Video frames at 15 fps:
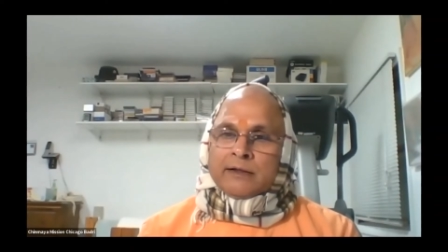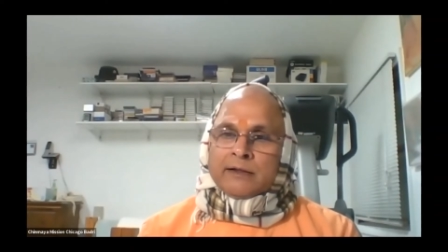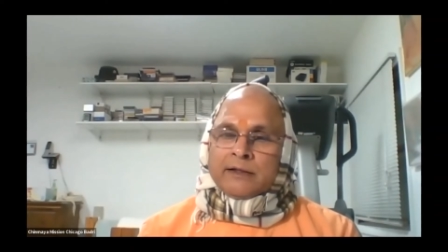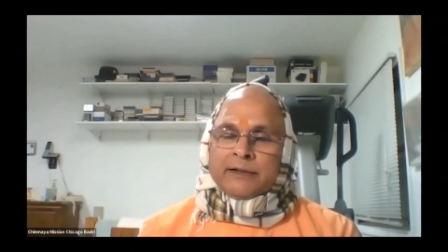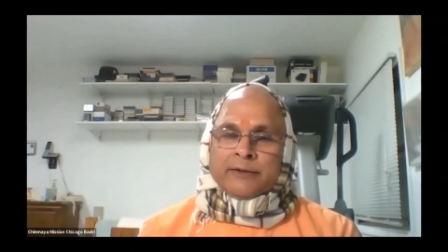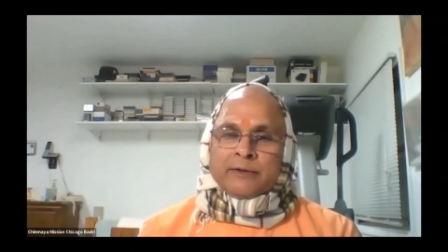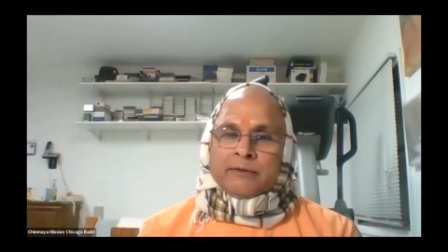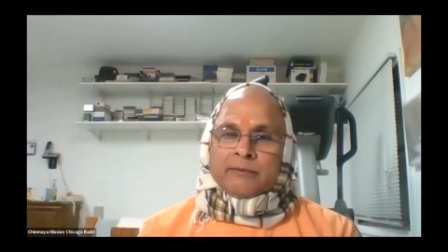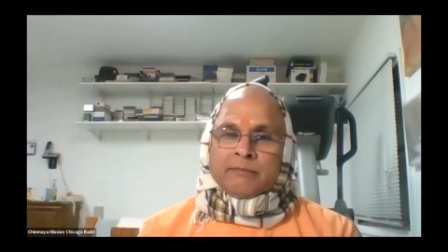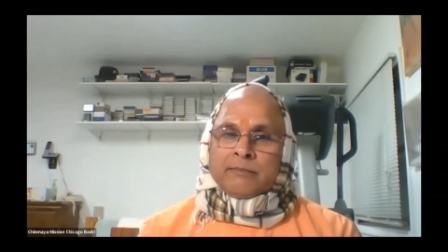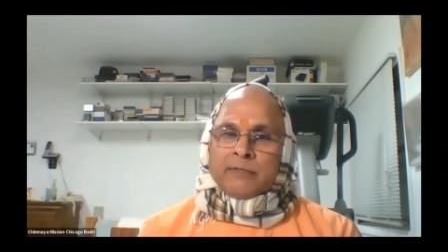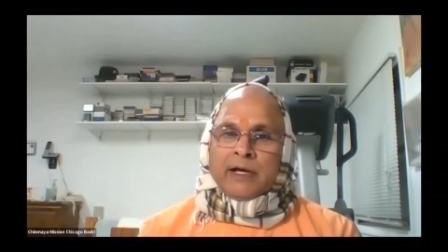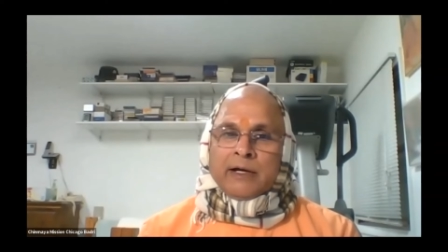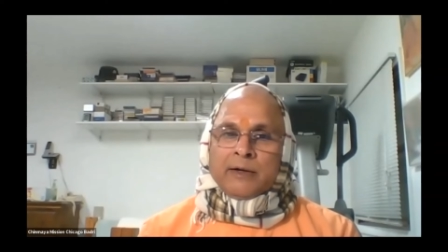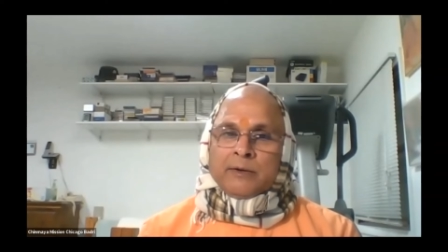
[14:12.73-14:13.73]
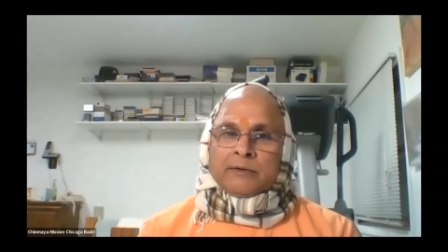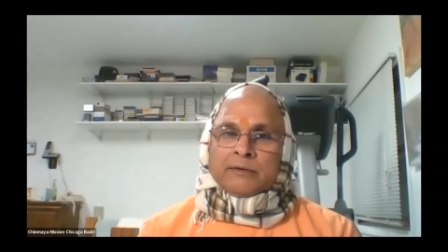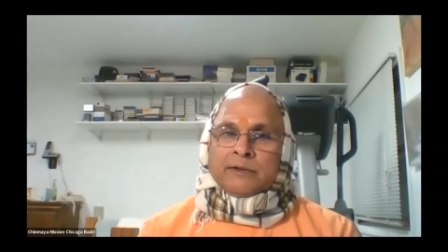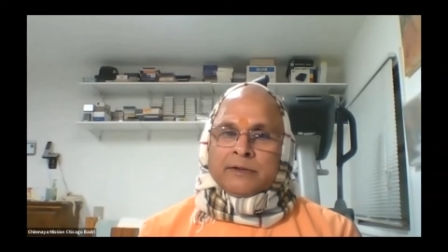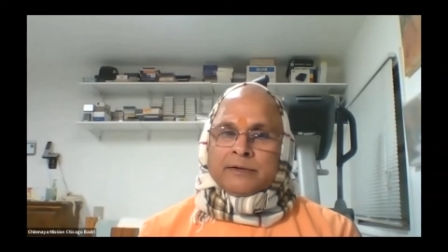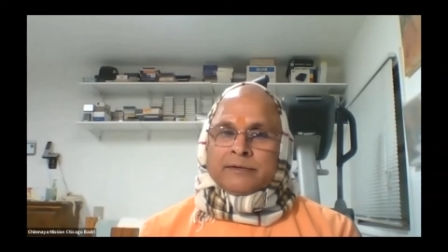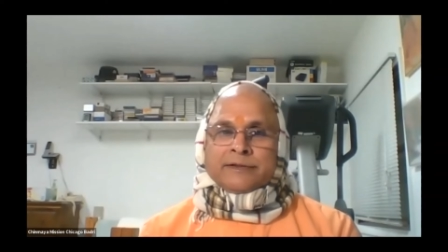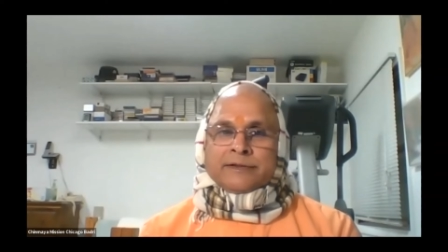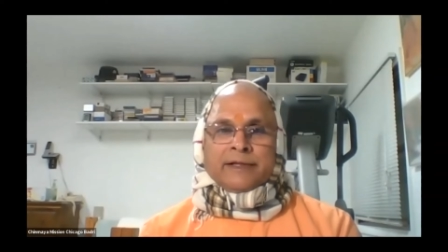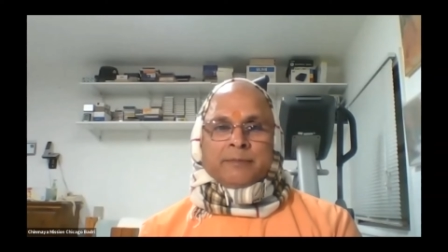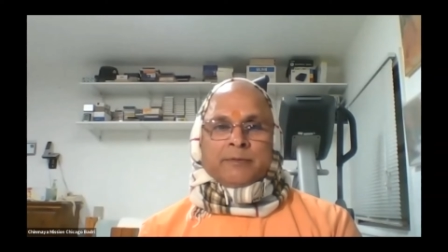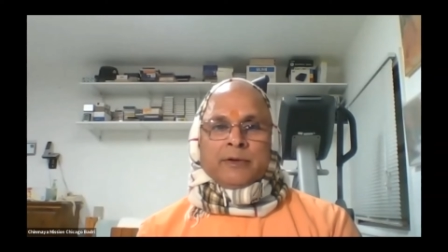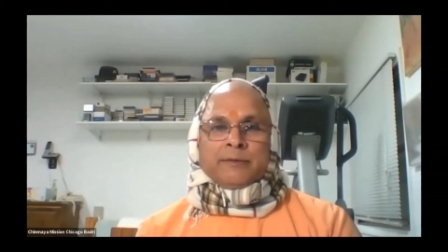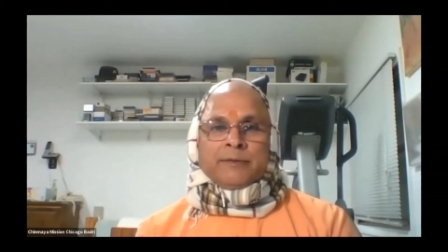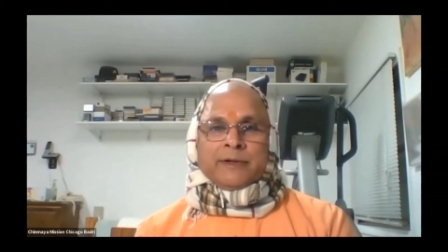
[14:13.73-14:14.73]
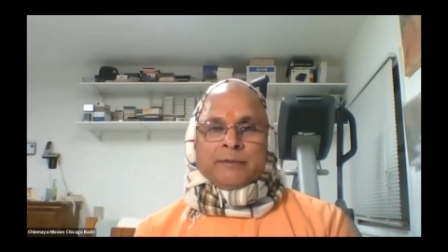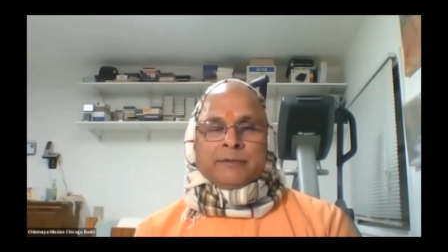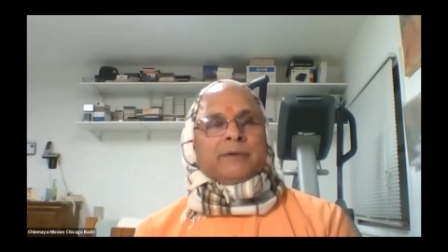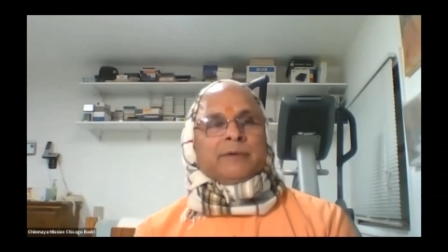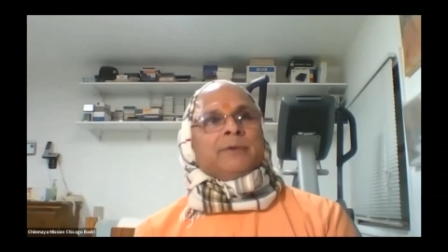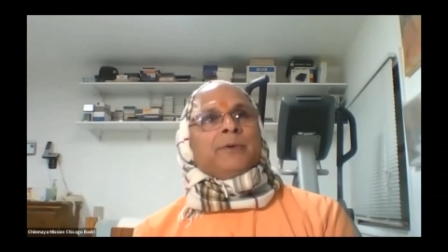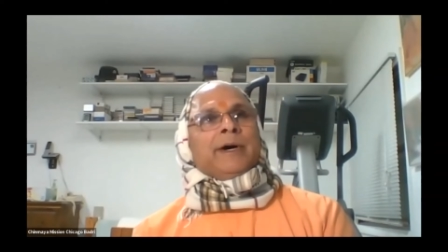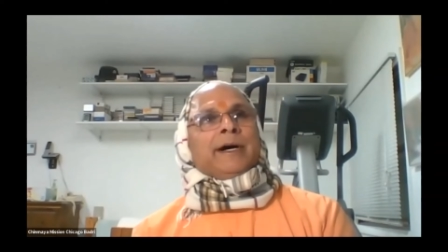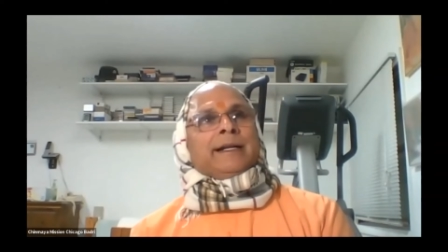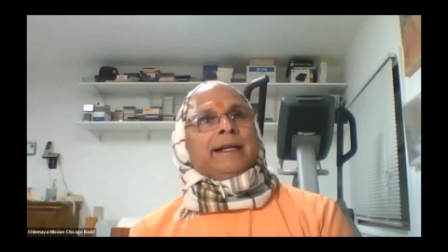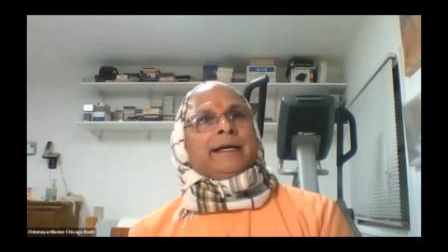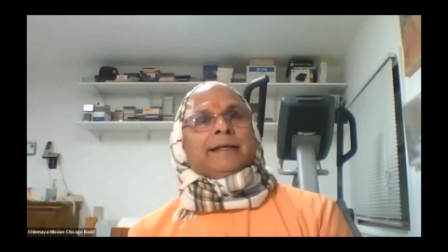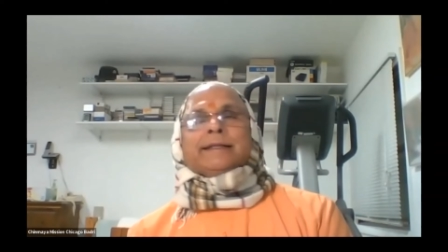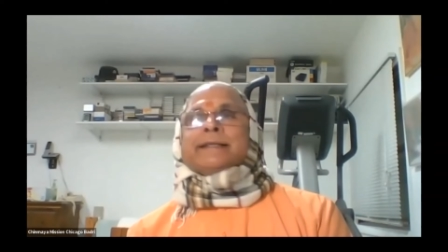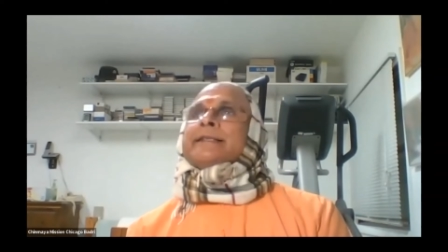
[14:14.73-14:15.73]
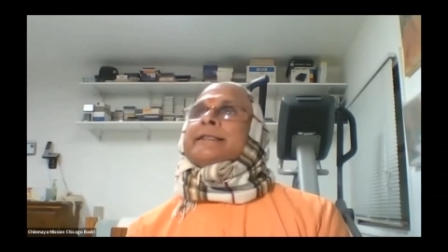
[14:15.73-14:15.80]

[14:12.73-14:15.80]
Um, how the self confident they will work like this,